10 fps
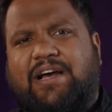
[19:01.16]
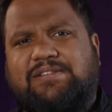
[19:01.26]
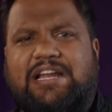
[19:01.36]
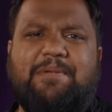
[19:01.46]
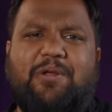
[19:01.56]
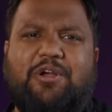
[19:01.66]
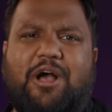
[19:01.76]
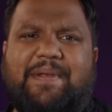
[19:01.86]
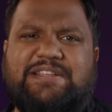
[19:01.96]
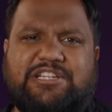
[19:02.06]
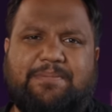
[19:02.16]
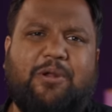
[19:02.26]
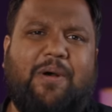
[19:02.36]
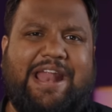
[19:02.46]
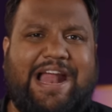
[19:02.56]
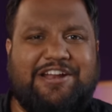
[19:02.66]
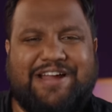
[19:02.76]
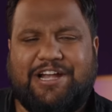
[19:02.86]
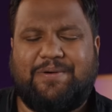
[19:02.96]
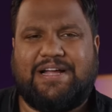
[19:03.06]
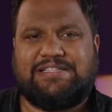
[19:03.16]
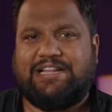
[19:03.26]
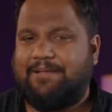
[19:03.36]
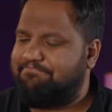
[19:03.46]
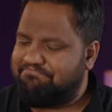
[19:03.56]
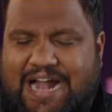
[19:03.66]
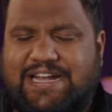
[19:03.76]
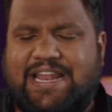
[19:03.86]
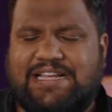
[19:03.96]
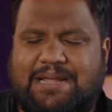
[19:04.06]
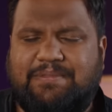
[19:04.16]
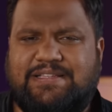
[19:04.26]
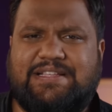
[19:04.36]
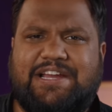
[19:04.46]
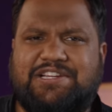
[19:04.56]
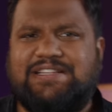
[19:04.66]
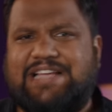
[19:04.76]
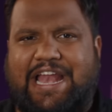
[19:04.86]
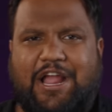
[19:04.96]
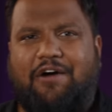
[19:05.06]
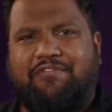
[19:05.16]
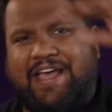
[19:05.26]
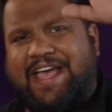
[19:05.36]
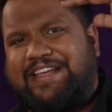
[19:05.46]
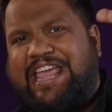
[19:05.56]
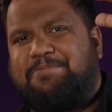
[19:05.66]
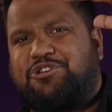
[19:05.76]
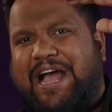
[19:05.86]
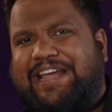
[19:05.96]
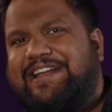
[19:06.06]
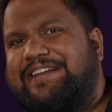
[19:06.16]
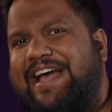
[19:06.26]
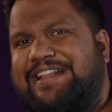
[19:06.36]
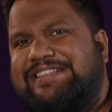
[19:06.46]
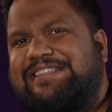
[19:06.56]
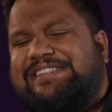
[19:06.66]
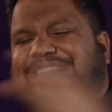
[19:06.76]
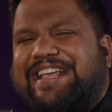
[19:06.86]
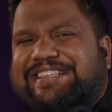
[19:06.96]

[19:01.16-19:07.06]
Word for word: doubts, let me know in the comment section below and I'll try to answer them. Until next time, this is Ershad signing off. Keep tracking and stay